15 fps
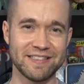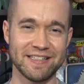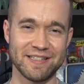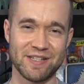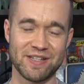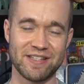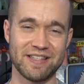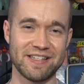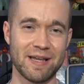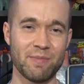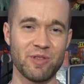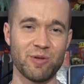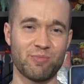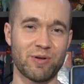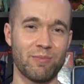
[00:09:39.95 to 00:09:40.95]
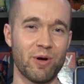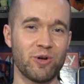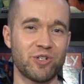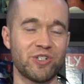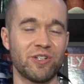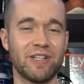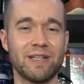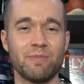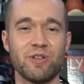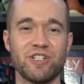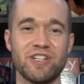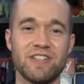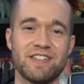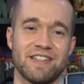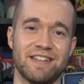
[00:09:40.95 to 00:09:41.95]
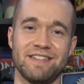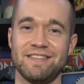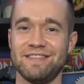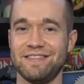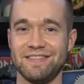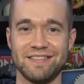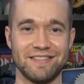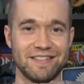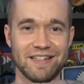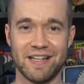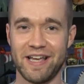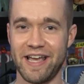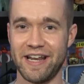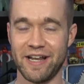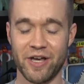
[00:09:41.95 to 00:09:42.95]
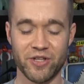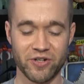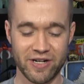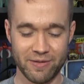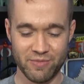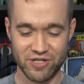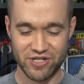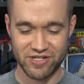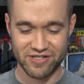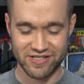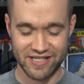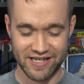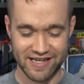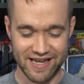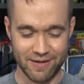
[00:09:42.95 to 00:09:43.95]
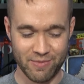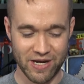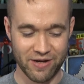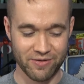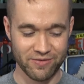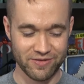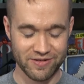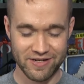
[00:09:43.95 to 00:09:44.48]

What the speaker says: in some of the promotional images and other images that came out